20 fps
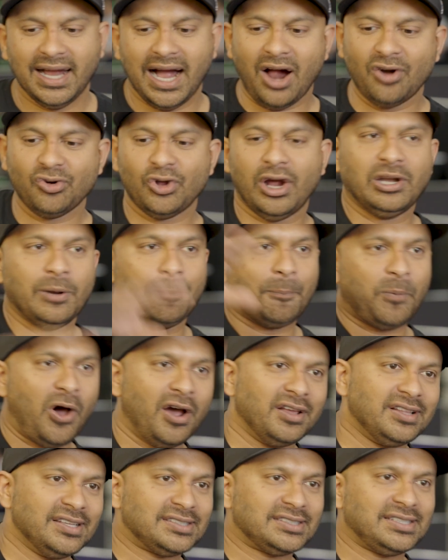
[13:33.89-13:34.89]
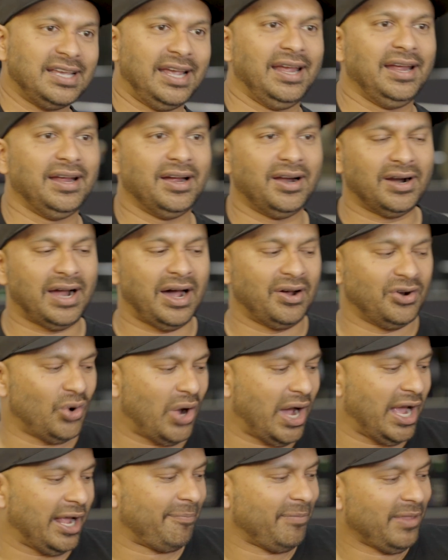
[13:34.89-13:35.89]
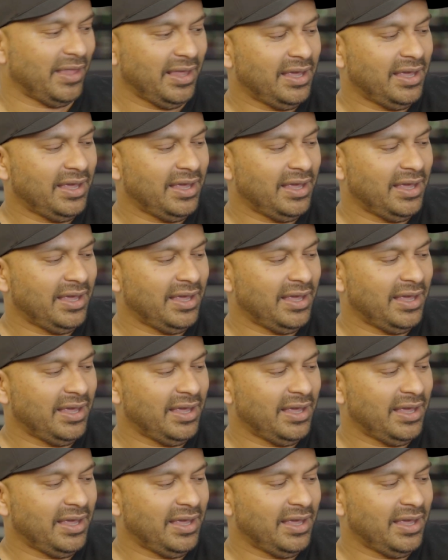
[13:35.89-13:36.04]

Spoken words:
how do I deploy this thing, or how do I